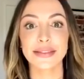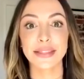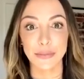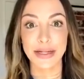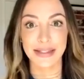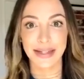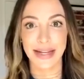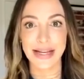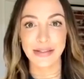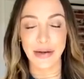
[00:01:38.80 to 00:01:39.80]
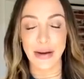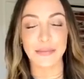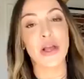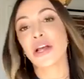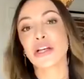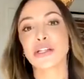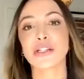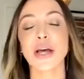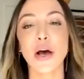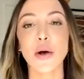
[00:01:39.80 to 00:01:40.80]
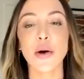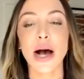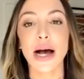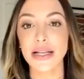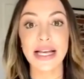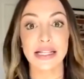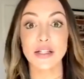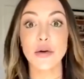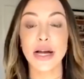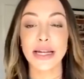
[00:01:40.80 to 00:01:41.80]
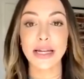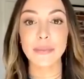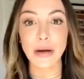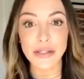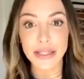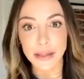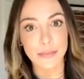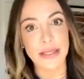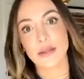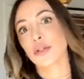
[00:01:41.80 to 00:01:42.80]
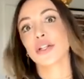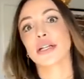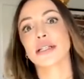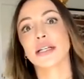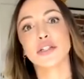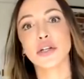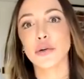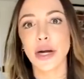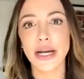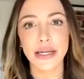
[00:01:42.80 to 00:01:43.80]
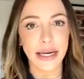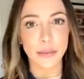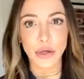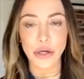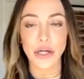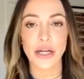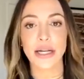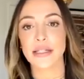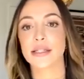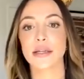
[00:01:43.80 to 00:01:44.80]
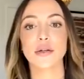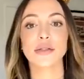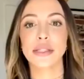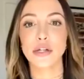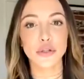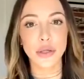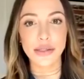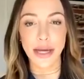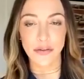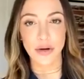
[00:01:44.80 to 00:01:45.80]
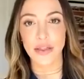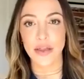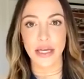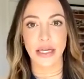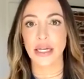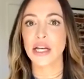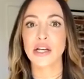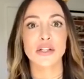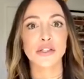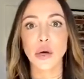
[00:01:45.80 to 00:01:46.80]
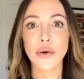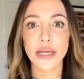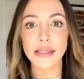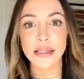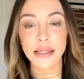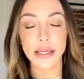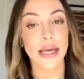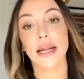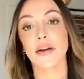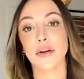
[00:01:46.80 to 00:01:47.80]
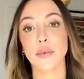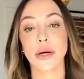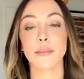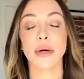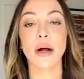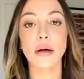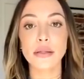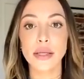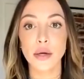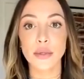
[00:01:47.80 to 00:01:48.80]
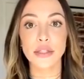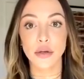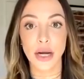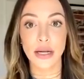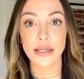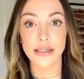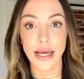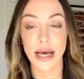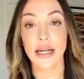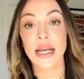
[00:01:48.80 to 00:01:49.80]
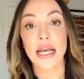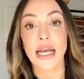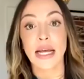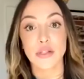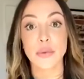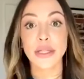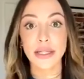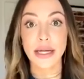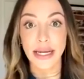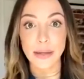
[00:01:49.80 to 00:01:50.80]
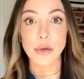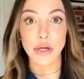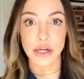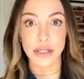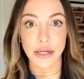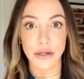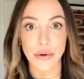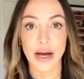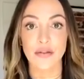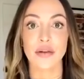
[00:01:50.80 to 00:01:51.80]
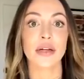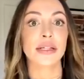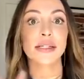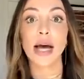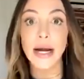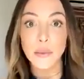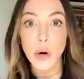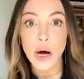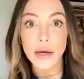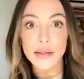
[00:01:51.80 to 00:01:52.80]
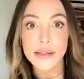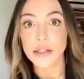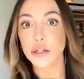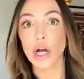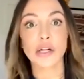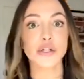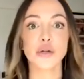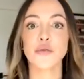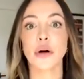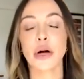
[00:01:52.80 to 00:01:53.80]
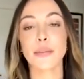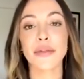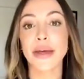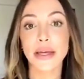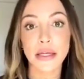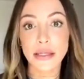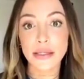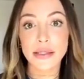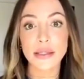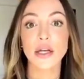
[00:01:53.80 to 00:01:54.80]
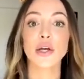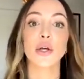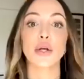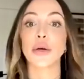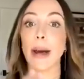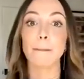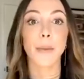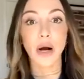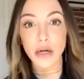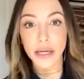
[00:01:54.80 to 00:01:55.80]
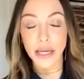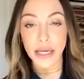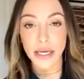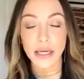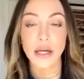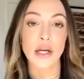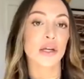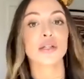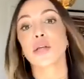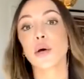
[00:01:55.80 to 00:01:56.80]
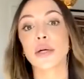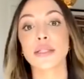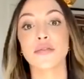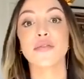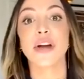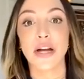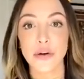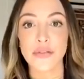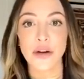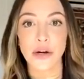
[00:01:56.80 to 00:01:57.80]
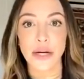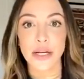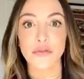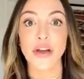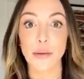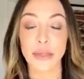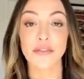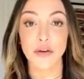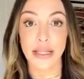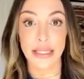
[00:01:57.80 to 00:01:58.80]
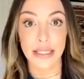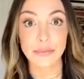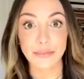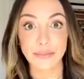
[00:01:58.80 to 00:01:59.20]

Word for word: Somebody's going to guess. Okay. okay. So, uh, yeah, located in Mount Olympus, which is such a great neighborhood. It's so central to everything, so easy to get everywhere. But also, what's great is that it's really a neighborhood. You know, you have sidewalks. You're not too yes. far up in the hills. You get parking. So it's very, very family friendly.